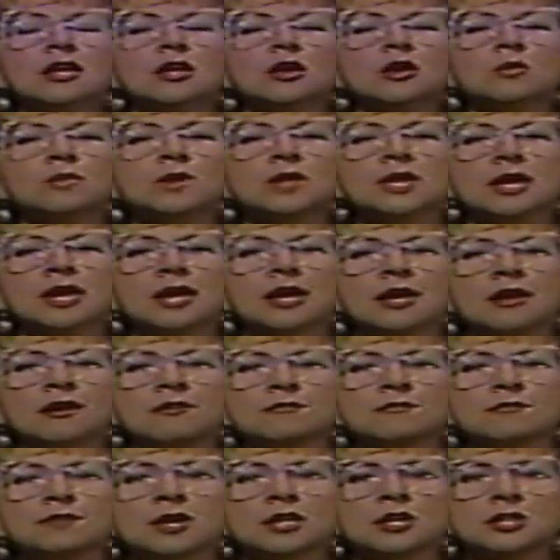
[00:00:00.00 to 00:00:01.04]
We
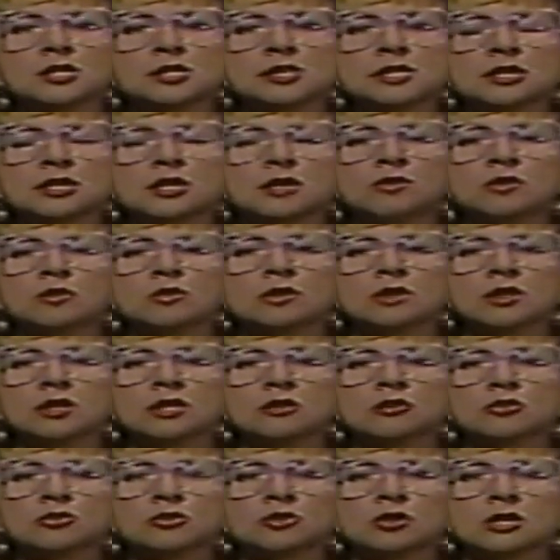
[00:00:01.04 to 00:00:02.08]
have, just to give you a
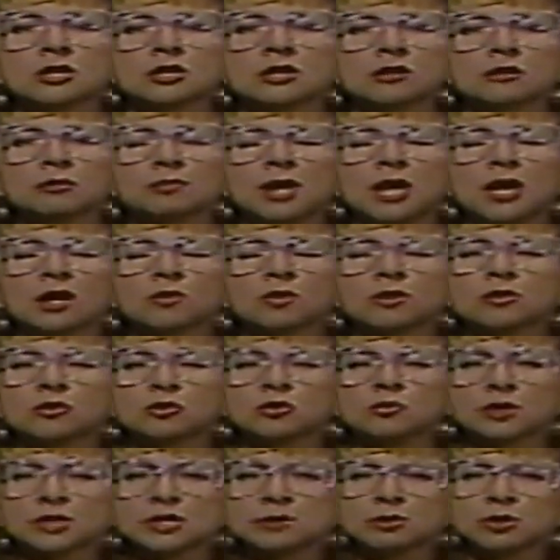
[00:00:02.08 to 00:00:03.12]
little background into
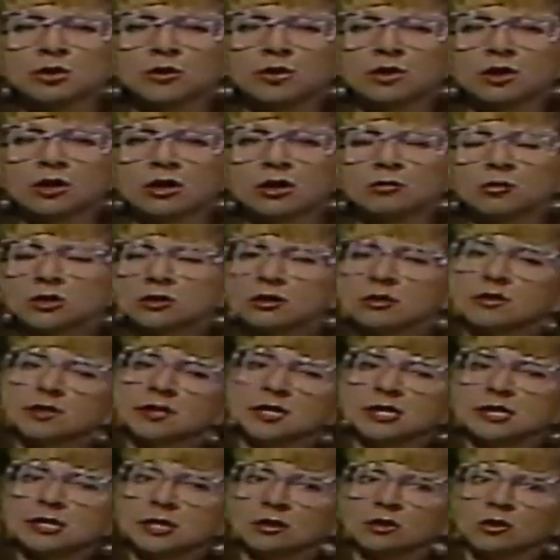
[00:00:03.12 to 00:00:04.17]
what's been going on with our
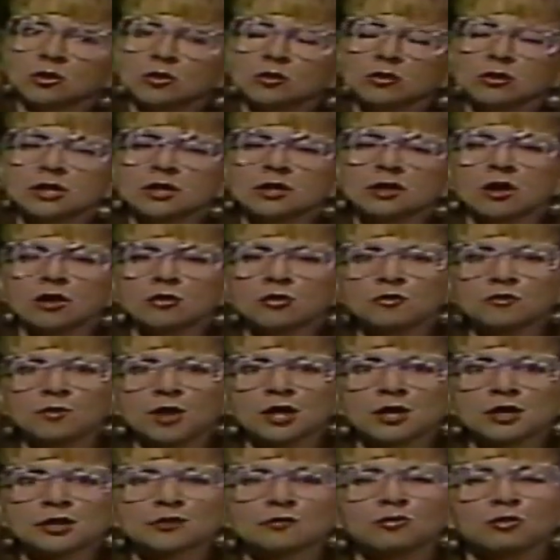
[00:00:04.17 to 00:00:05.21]
season locally now, to
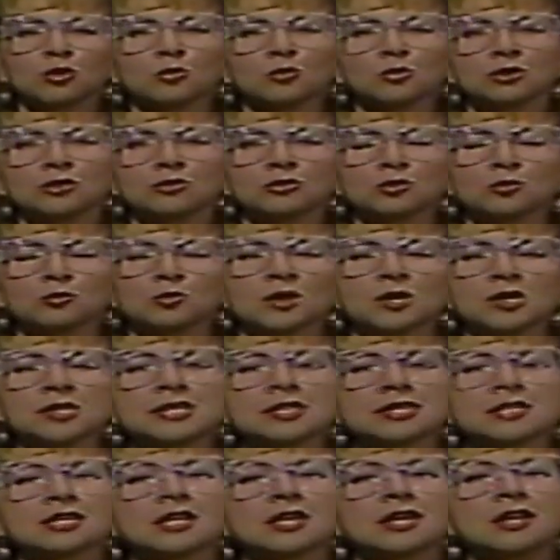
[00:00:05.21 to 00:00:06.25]
fast forward to the
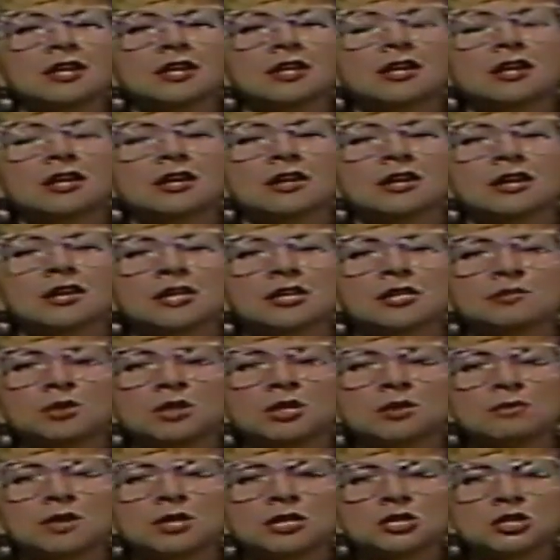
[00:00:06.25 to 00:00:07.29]
present. As we had
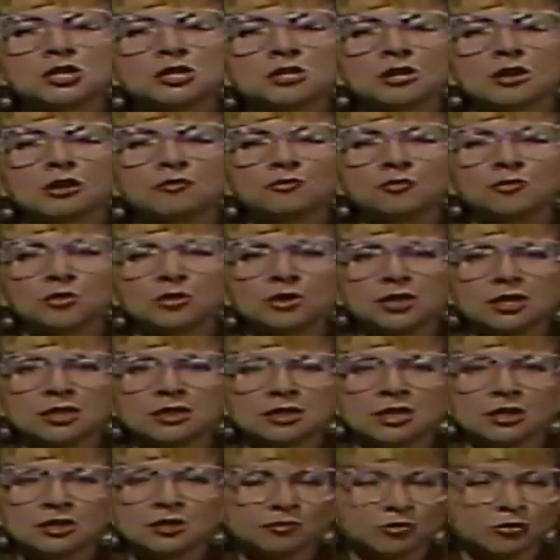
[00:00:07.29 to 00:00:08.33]
mentioned, our 40th
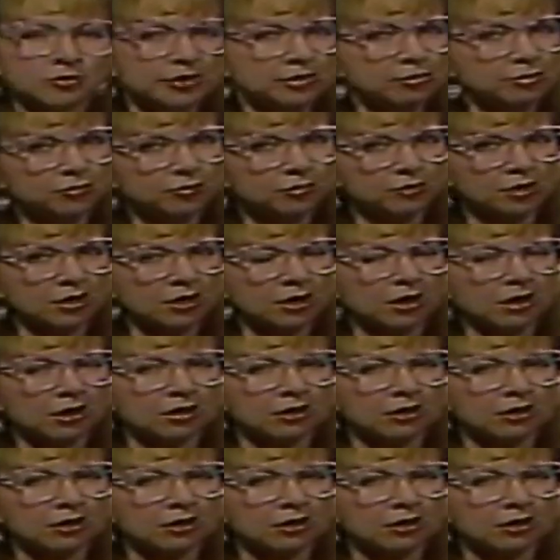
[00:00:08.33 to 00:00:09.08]
anniversary for the Car